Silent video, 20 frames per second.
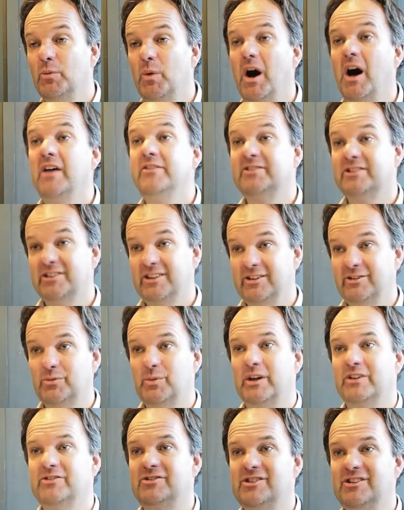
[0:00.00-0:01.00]
ask these
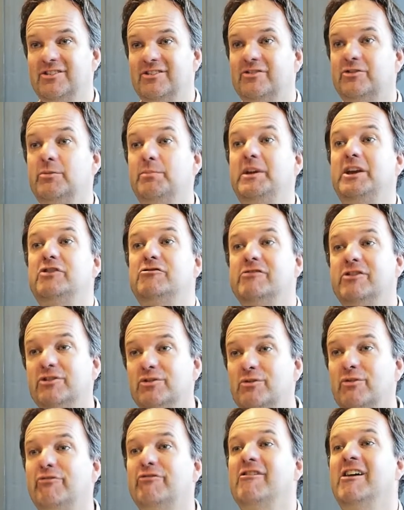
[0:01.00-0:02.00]
questions, to be
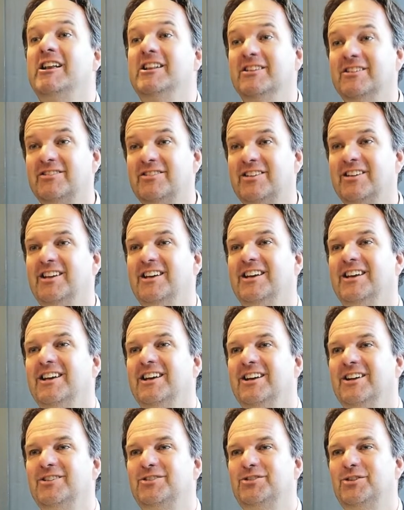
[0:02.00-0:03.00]
critical friends
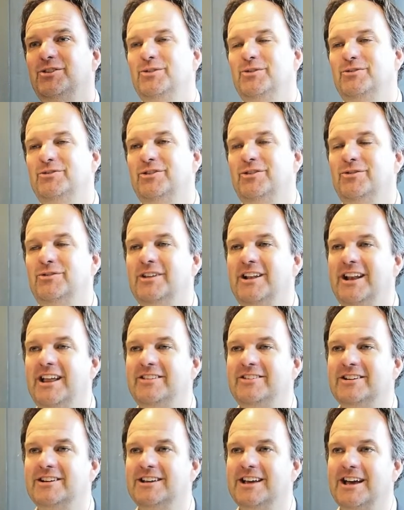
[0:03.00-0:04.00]
to the
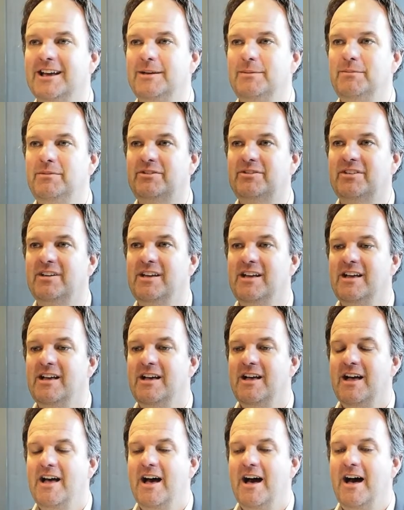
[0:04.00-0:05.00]
London Games.
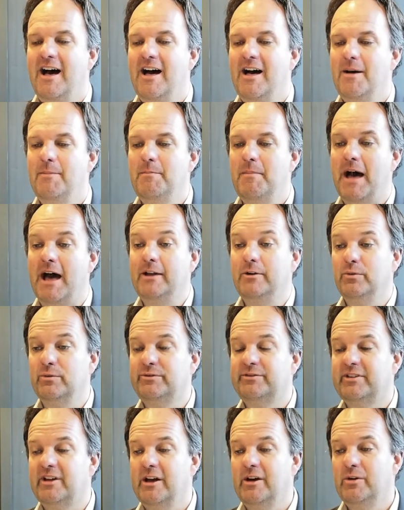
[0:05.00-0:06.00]
And
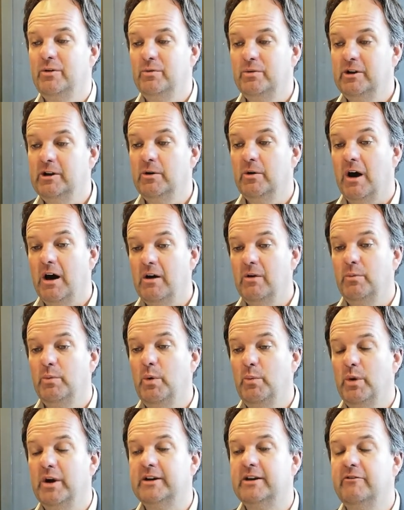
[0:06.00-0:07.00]
also,
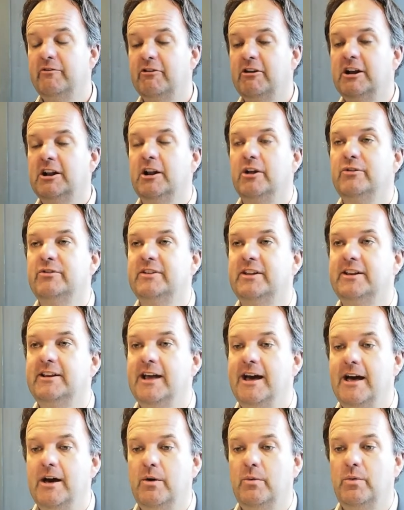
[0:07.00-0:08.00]
we're working very closely
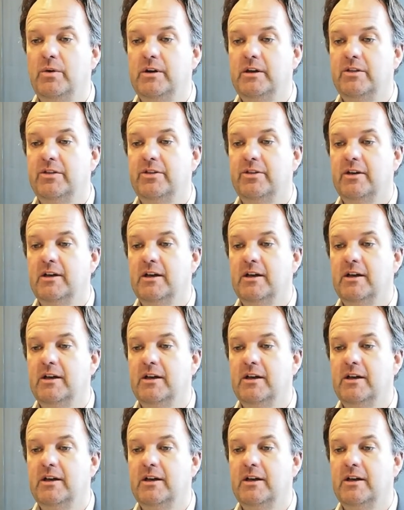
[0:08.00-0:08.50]
now with